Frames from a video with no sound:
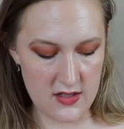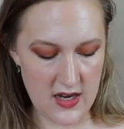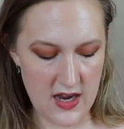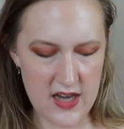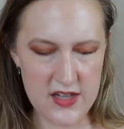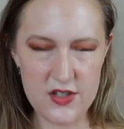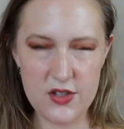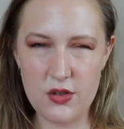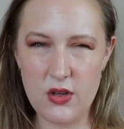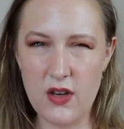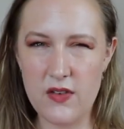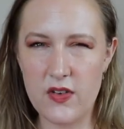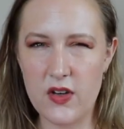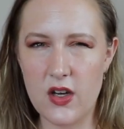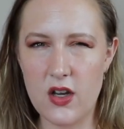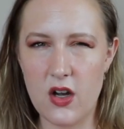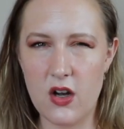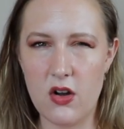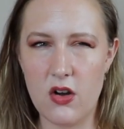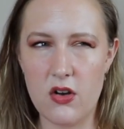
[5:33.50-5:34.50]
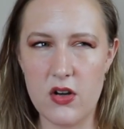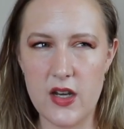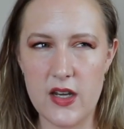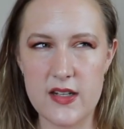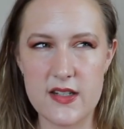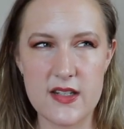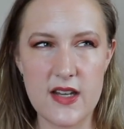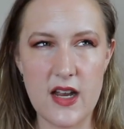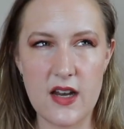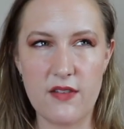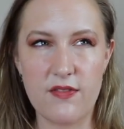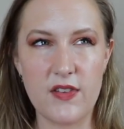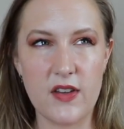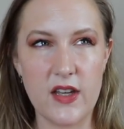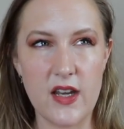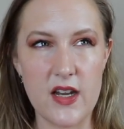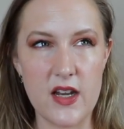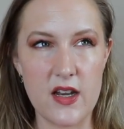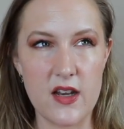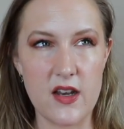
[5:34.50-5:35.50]
I do have a code. It's not
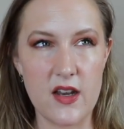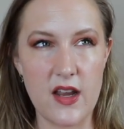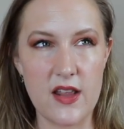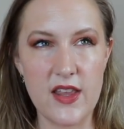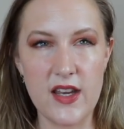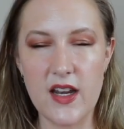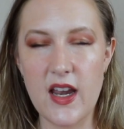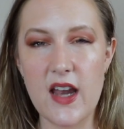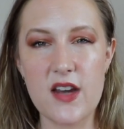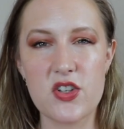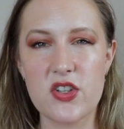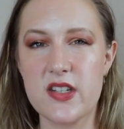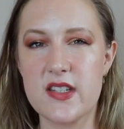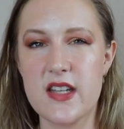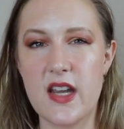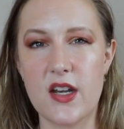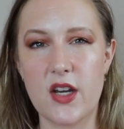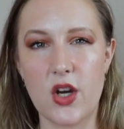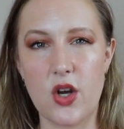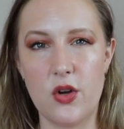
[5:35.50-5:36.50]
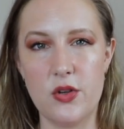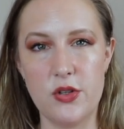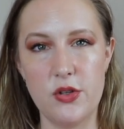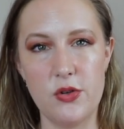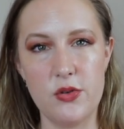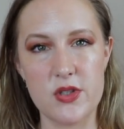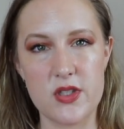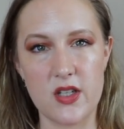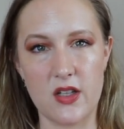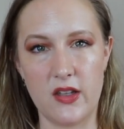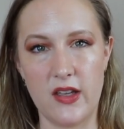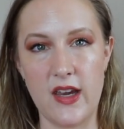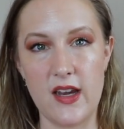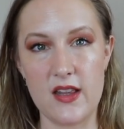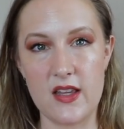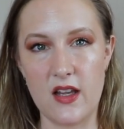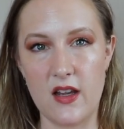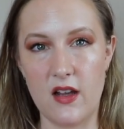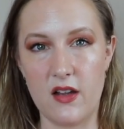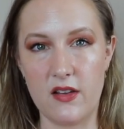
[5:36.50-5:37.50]
affiliated. I think actually it's not a code. Use the link
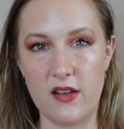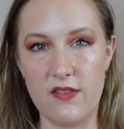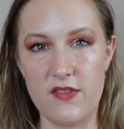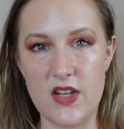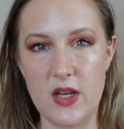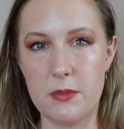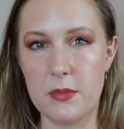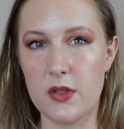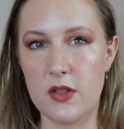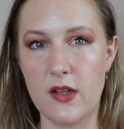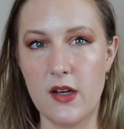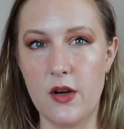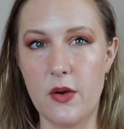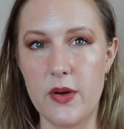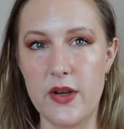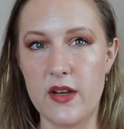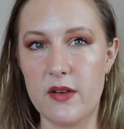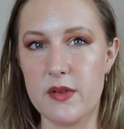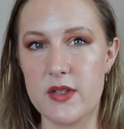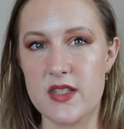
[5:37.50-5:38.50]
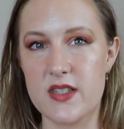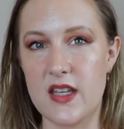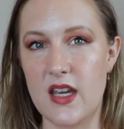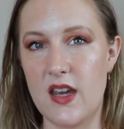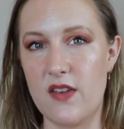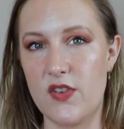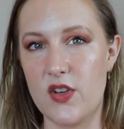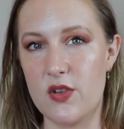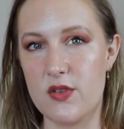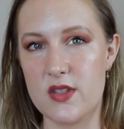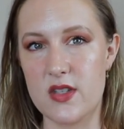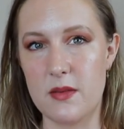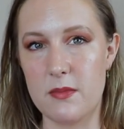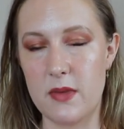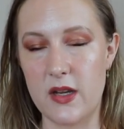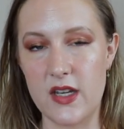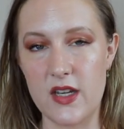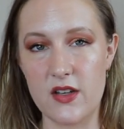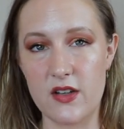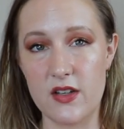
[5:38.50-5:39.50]
that I'll leave down below and it will save you some
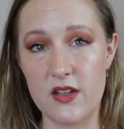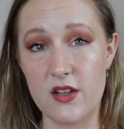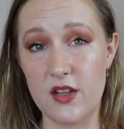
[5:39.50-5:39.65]
money.